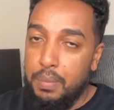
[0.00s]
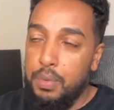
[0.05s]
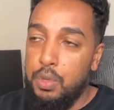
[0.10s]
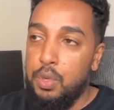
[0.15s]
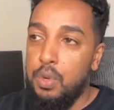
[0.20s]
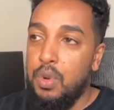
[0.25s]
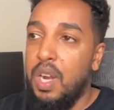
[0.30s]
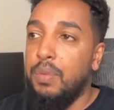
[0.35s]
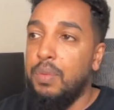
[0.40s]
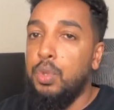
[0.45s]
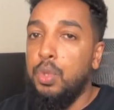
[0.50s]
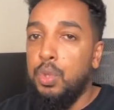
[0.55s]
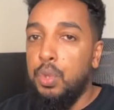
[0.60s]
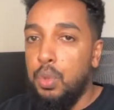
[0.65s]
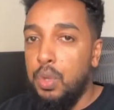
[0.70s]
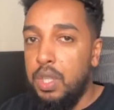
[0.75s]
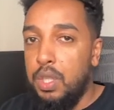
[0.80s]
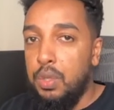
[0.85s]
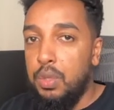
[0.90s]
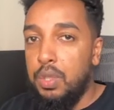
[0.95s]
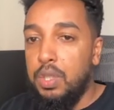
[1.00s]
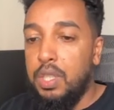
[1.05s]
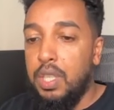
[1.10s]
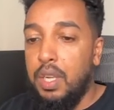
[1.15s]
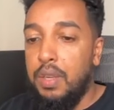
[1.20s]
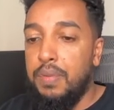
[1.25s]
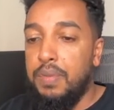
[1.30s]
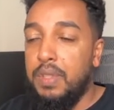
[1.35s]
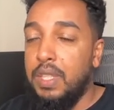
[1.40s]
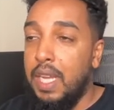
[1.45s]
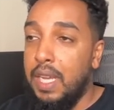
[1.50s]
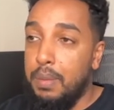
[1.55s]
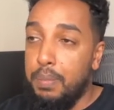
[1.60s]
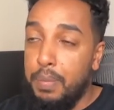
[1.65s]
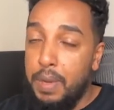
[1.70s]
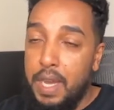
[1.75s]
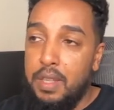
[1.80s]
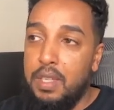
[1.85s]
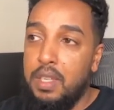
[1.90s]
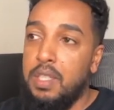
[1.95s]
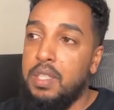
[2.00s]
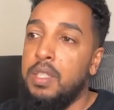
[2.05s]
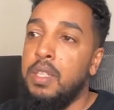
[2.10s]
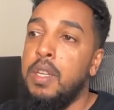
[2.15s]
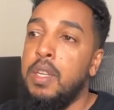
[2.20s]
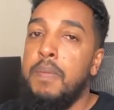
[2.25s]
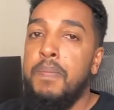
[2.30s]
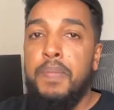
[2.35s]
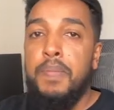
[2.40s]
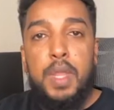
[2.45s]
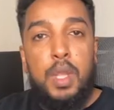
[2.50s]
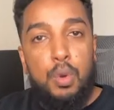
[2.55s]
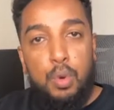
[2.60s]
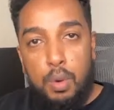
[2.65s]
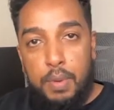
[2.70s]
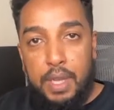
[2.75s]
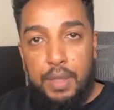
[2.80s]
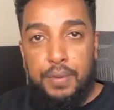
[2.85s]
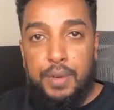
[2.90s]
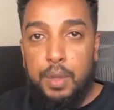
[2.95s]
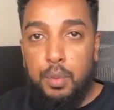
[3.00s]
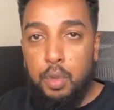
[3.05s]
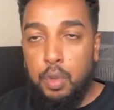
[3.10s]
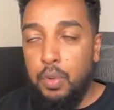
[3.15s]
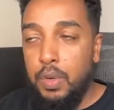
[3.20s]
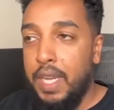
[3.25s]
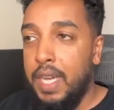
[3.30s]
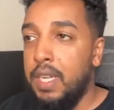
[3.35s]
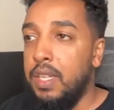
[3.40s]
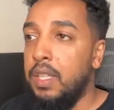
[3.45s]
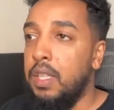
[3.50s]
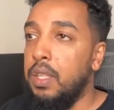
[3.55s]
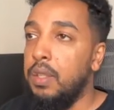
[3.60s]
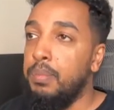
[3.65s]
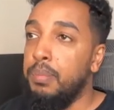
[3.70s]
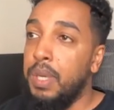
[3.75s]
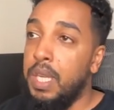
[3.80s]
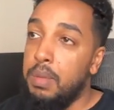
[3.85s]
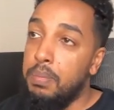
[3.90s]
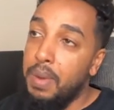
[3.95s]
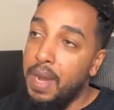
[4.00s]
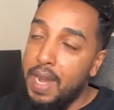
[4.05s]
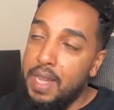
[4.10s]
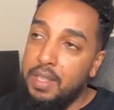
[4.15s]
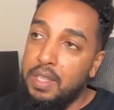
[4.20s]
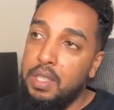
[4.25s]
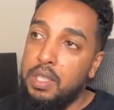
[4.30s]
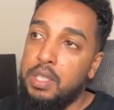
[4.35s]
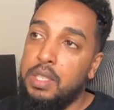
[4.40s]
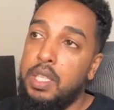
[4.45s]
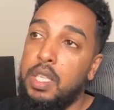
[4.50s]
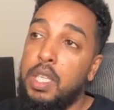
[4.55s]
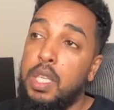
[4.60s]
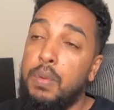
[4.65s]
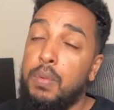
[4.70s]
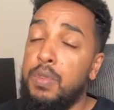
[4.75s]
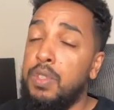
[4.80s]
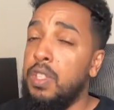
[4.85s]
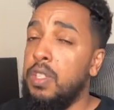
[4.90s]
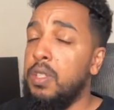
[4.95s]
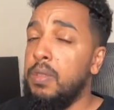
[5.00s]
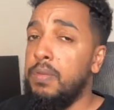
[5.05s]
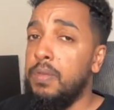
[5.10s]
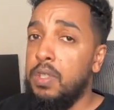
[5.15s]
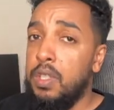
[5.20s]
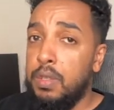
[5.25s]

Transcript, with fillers: You don't have to do it yourself. Like PyTest, robot framework will handle it. But PyTest, they give you this, this